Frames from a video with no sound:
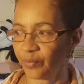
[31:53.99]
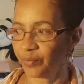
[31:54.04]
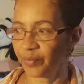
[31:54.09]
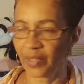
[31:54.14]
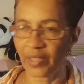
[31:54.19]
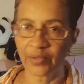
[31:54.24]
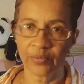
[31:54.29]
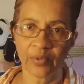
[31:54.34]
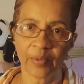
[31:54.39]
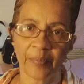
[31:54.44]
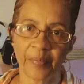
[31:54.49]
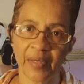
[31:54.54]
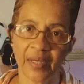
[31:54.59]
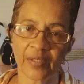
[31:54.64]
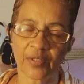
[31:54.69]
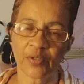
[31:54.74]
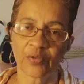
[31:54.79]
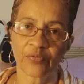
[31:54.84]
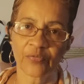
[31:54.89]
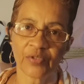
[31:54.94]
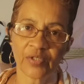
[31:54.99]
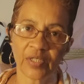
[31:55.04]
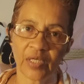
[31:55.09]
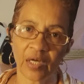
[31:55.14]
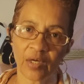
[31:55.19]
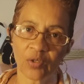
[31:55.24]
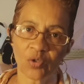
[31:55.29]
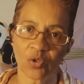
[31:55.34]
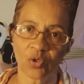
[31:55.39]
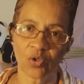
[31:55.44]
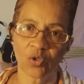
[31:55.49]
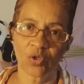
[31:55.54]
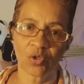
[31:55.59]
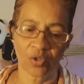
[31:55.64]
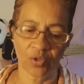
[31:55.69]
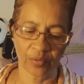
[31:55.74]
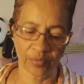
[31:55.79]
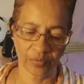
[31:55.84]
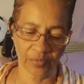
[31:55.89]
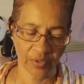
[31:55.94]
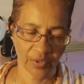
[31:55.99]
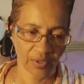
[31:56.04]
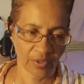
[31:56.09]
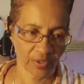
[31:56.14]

buy you a pack of the alcohol